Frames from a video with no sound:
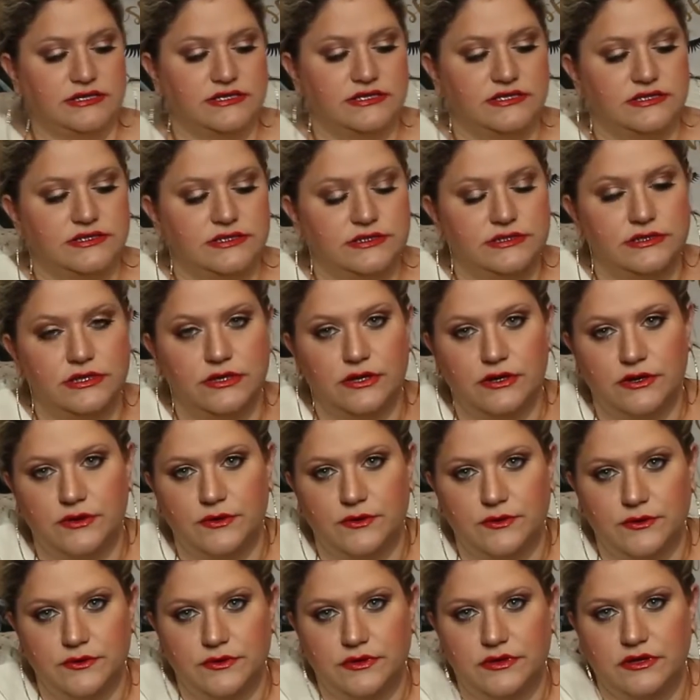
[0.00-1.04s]

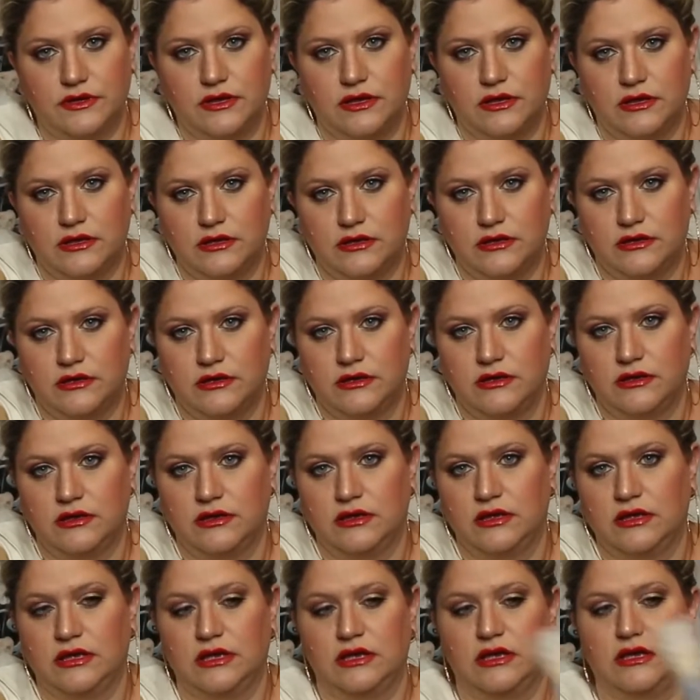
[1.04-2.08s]
so
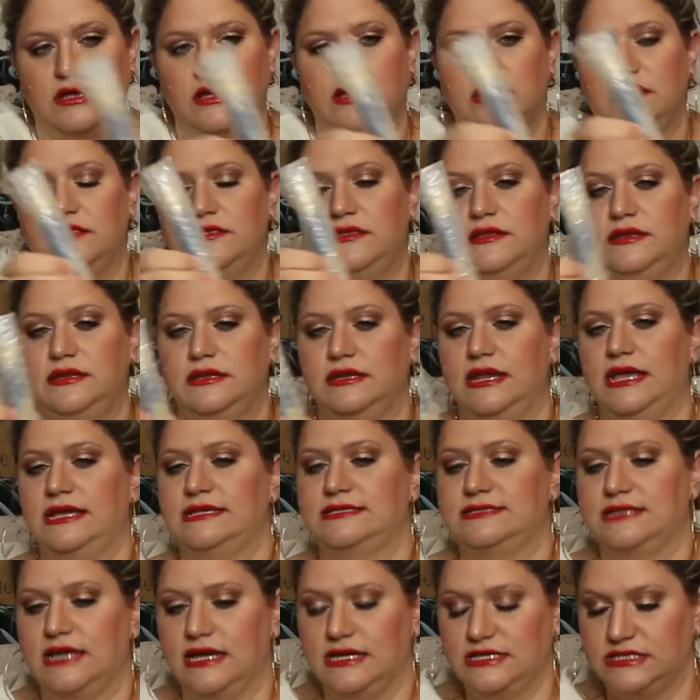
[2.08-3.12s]
the
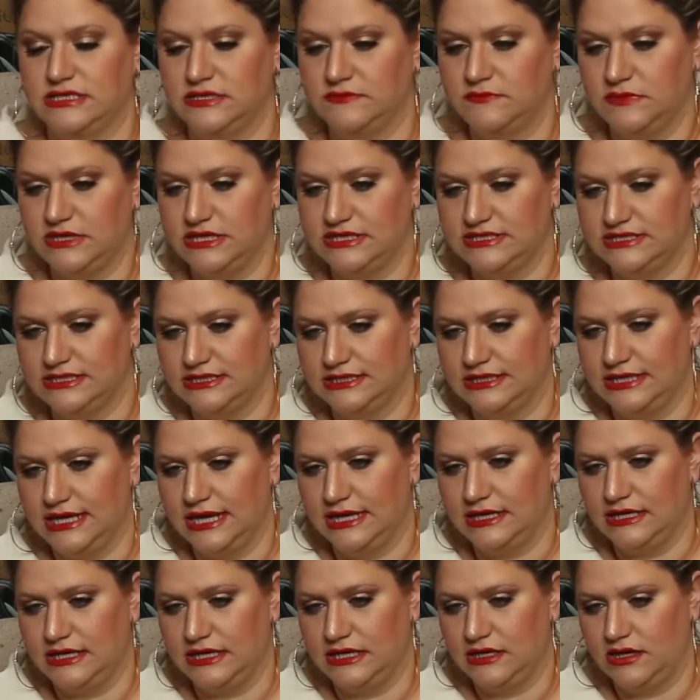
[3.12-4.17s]
next item is
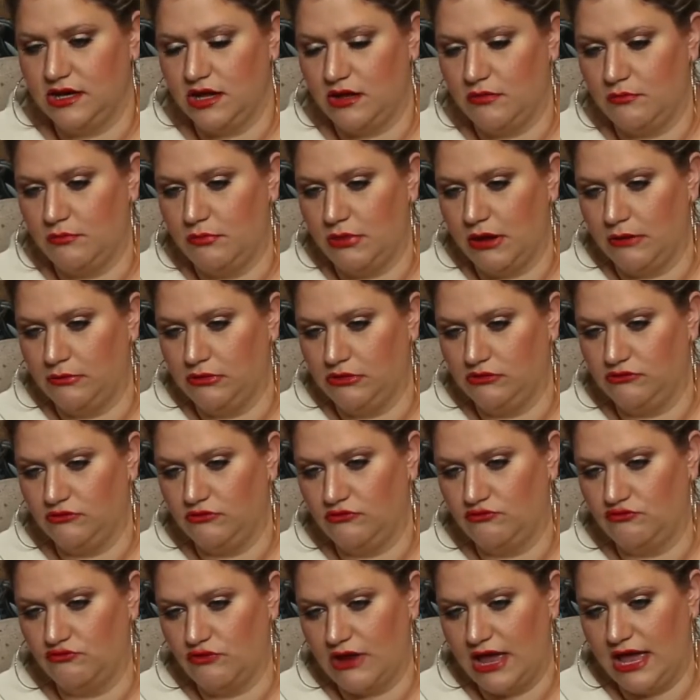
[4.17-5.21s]
again in a bubble
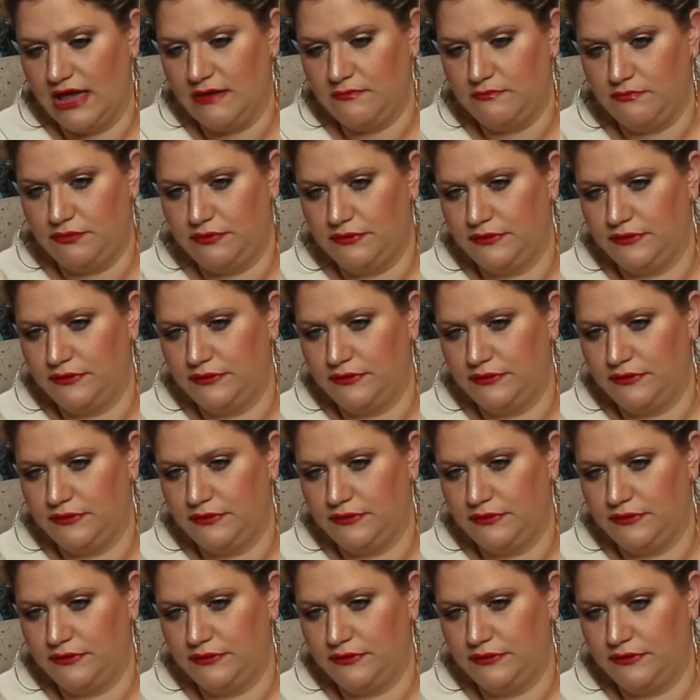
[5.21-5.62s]
wrap.